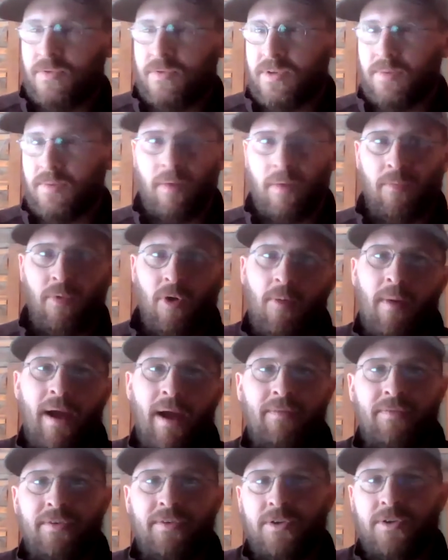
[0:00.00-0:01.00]
sometimes we go
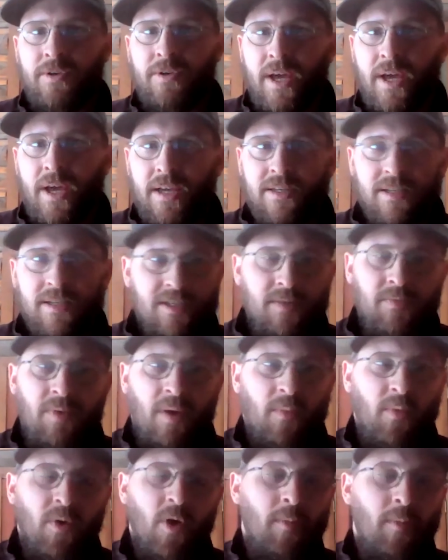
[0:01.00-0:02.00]
back for 2 days,
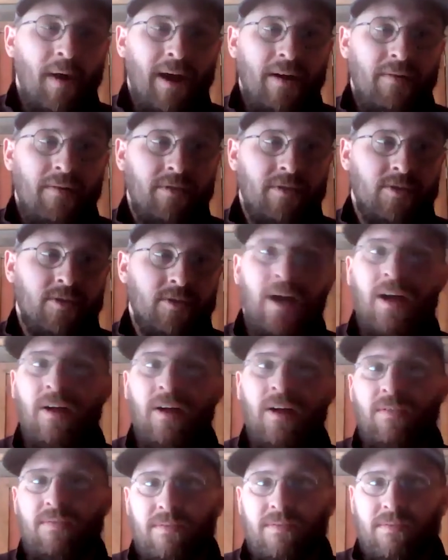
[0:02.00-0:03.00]
sometimes we go back for
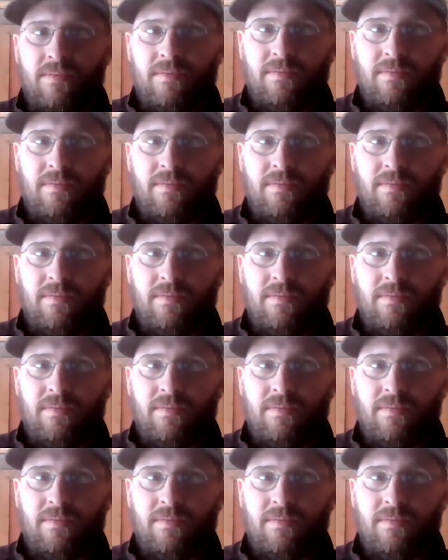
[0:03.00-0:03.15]
12.